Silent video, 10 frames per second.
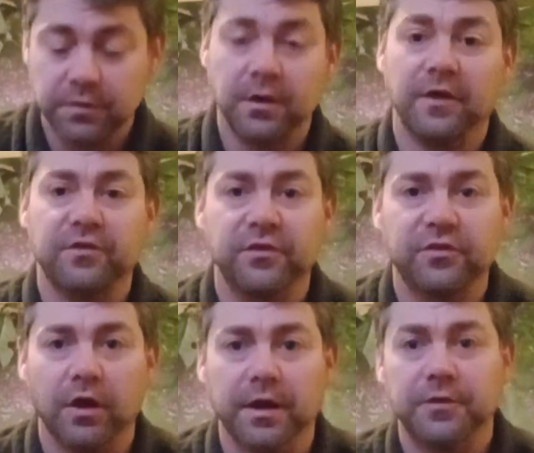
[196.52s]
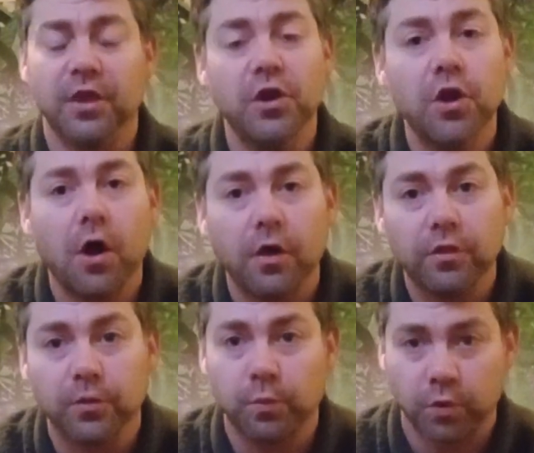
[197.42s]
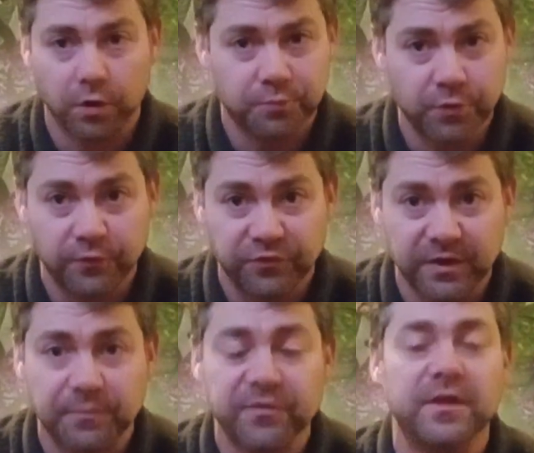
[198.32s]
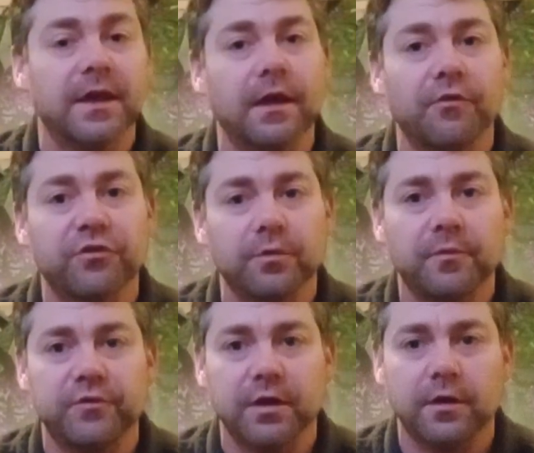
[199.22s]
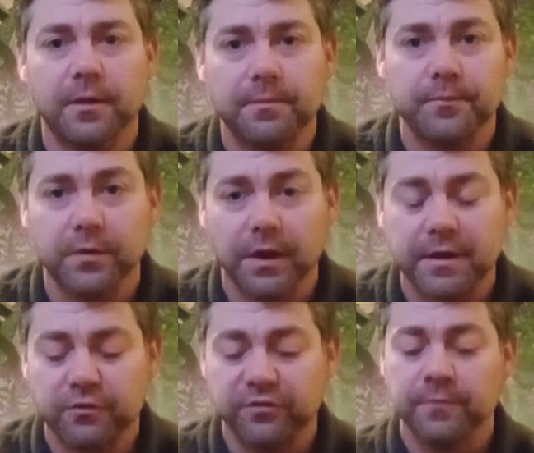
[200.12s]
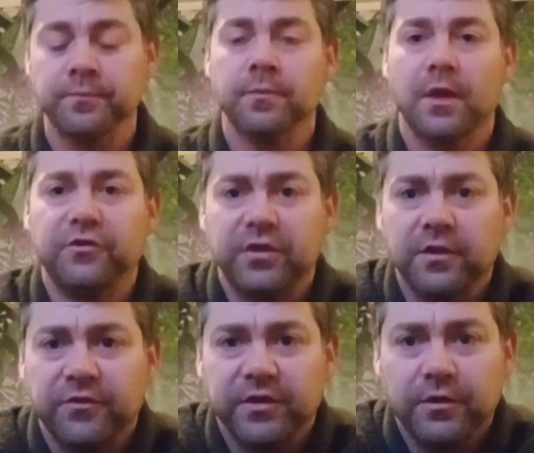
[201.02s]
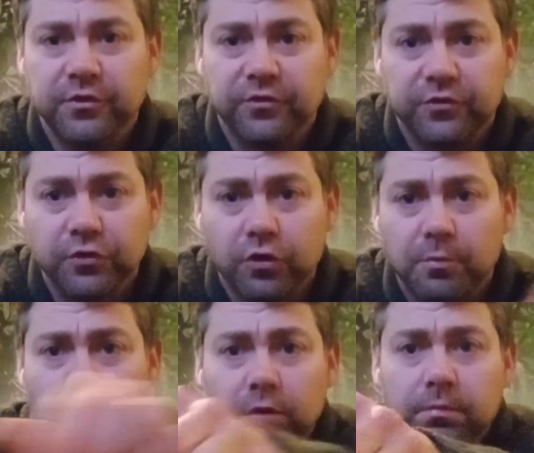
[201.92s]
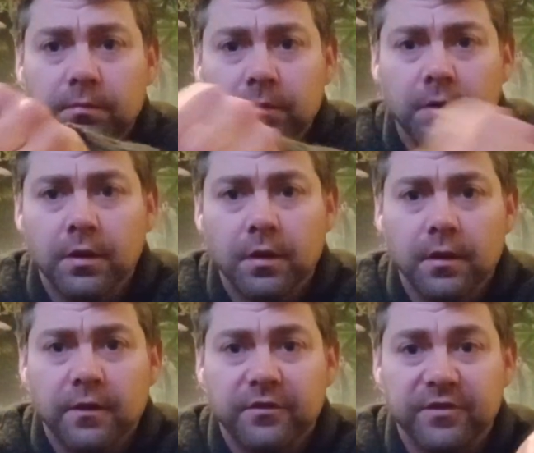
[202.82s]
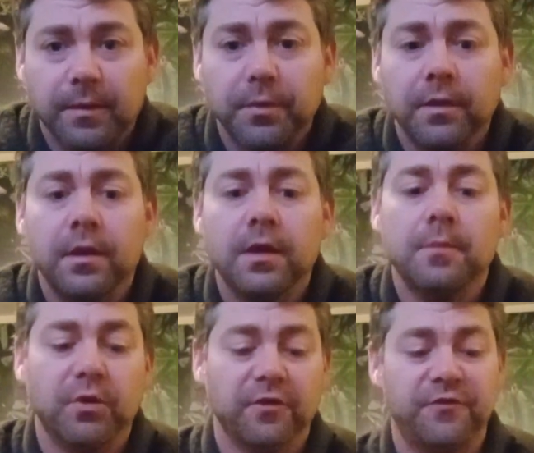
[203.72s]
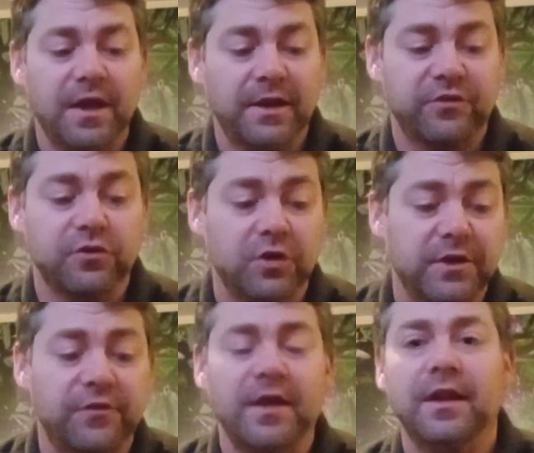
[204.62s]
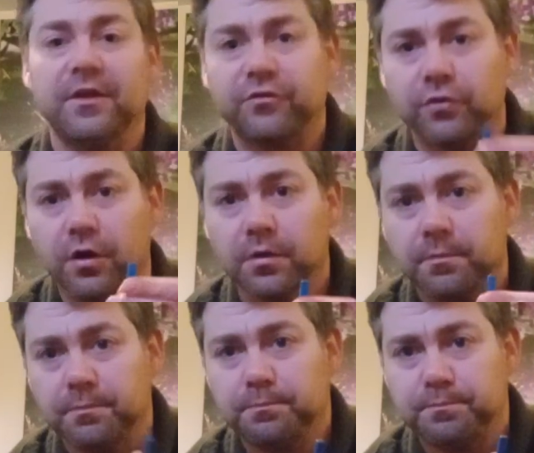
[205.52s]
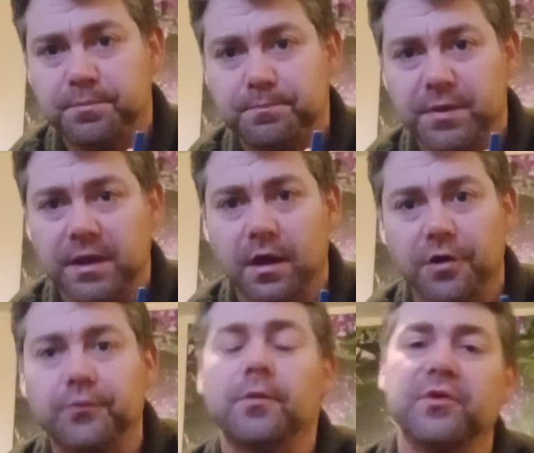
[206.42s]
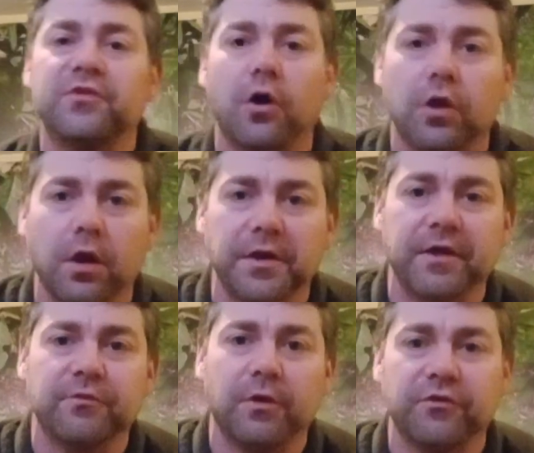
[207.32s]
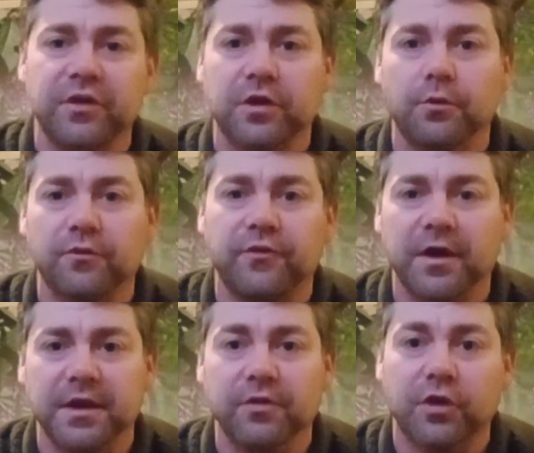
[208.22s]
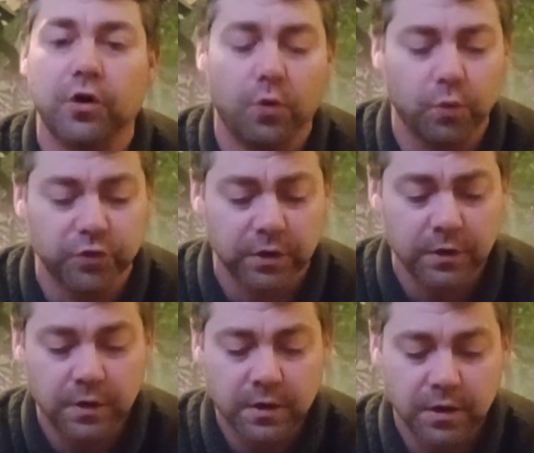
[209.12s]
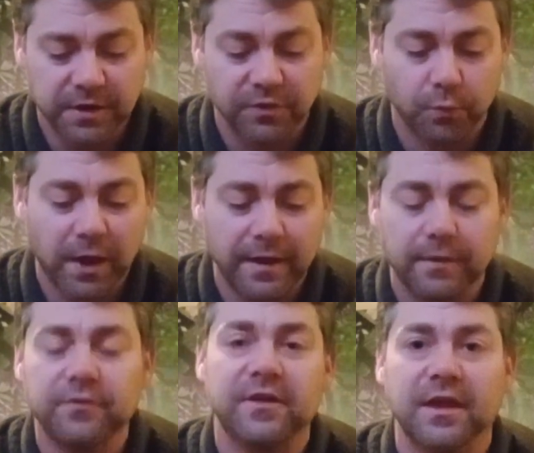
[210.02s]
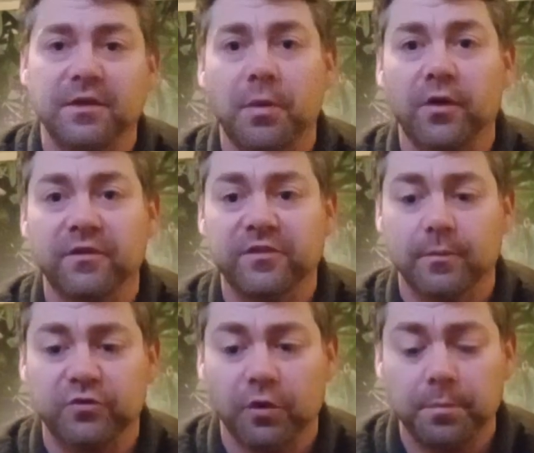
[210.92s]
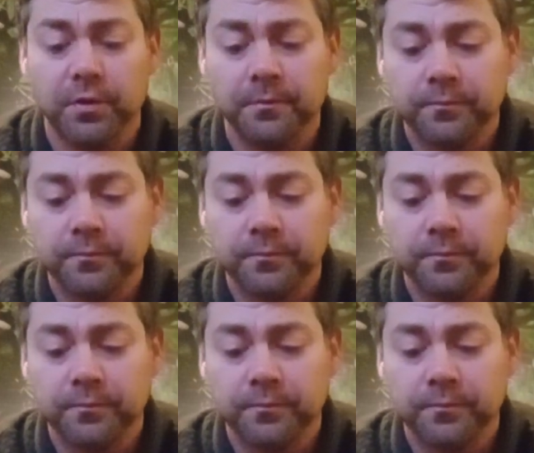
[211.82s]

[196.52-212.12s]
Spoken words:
nice and solid. They're not the waterproof zips that you get on some of your layers. As you can see, they're just a normal zip, but they're fairly sturdy, fairly strong. Big hard rubber toggle on it as well, so you can always find it in the cold and in the wet to get your pocket zipped up.